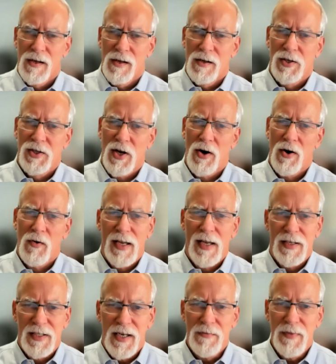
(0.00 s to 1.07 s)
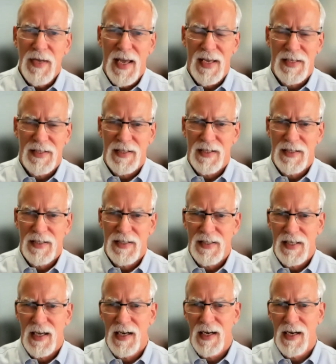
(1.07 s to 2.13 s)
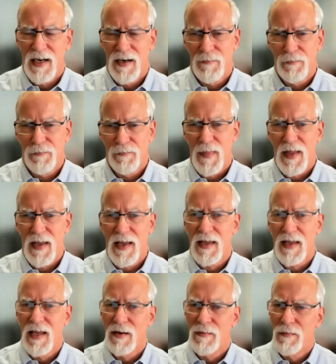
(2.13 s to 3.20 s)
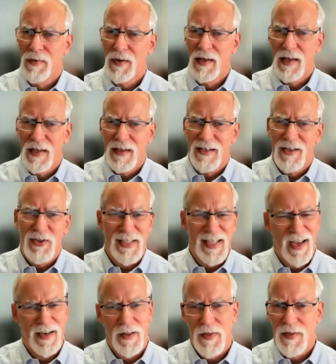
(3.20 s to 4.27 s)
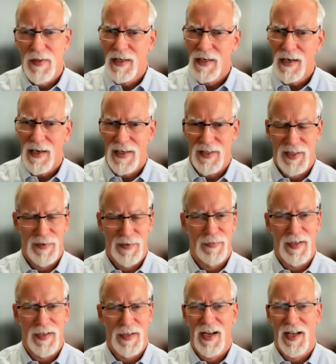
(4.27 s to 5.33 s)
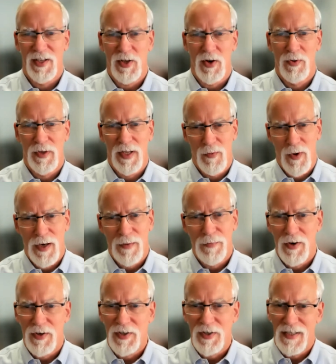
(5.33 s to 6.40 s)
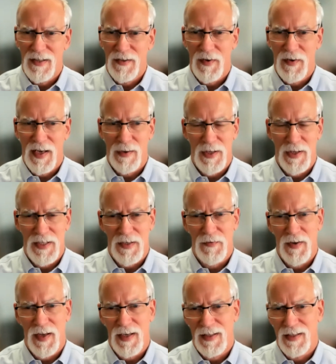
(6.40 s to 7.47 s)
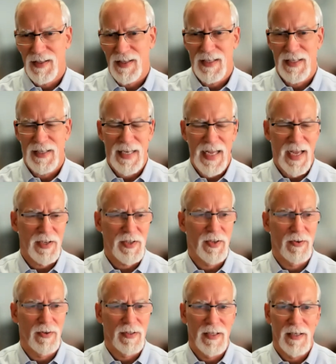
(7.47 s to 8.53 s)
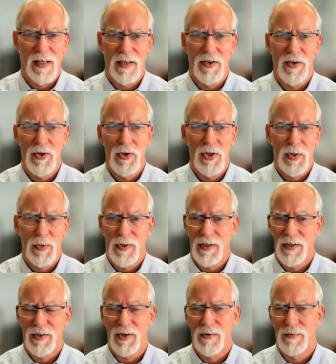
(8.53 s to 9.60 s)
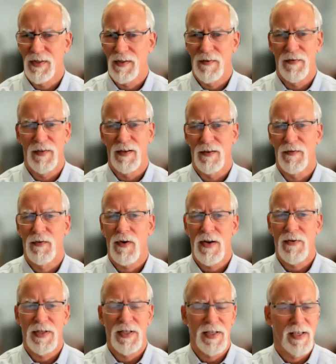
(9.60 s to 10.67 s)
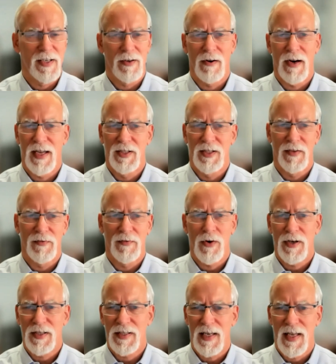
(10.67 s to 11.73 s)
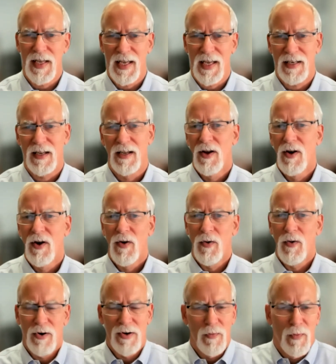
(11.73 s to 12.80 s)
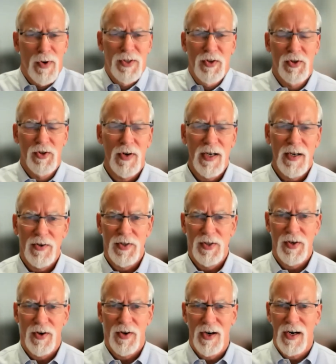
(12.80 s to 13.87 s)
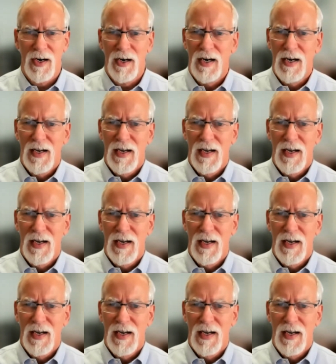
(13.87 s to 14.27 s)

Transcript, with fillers: So in some cases, um, it can be just kind of thin ice because only one person in the family is affected. The attacks are a little unusual in terms of their frequency or age of onset or what your triggers are.